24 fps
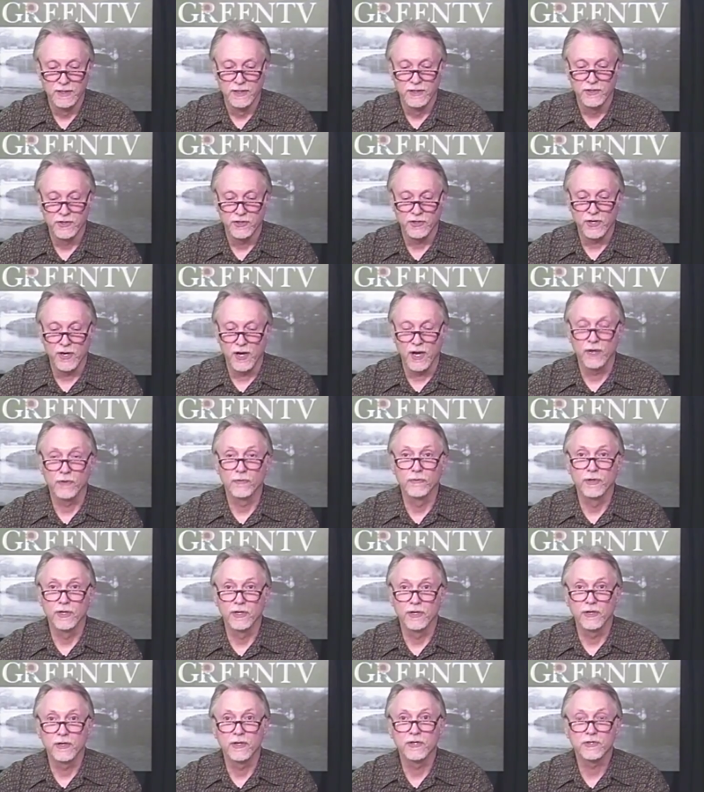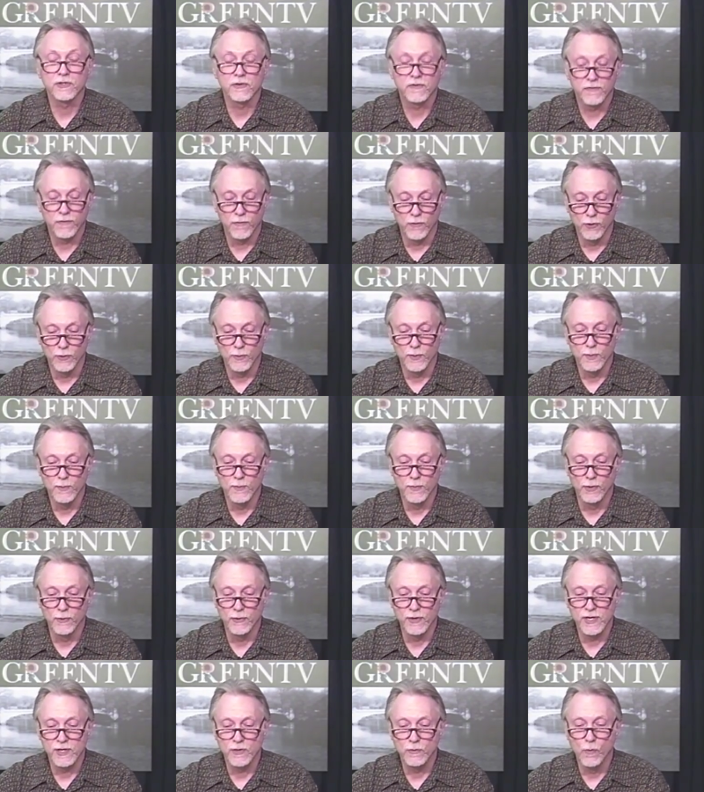Scott Ritter is a former
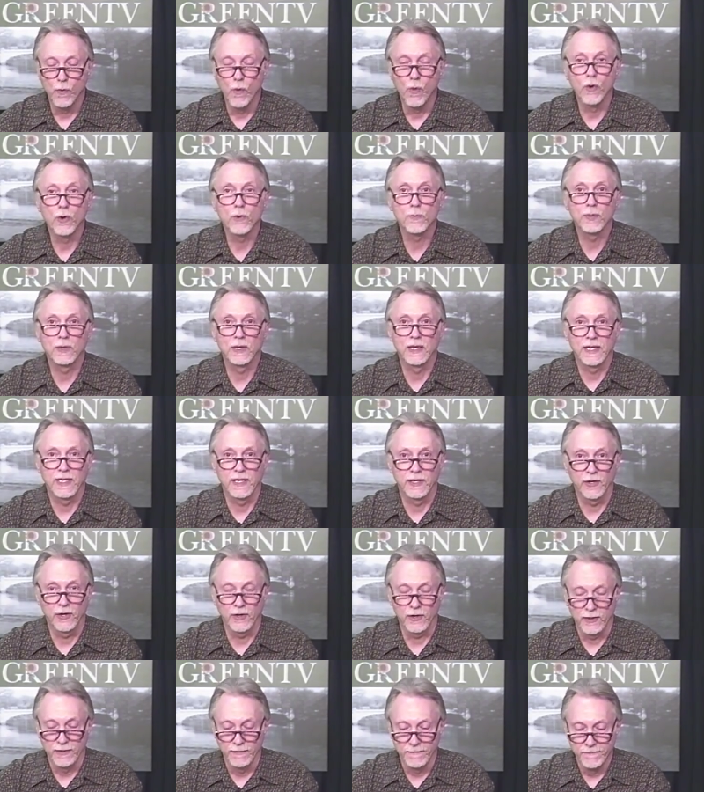Marine war planner.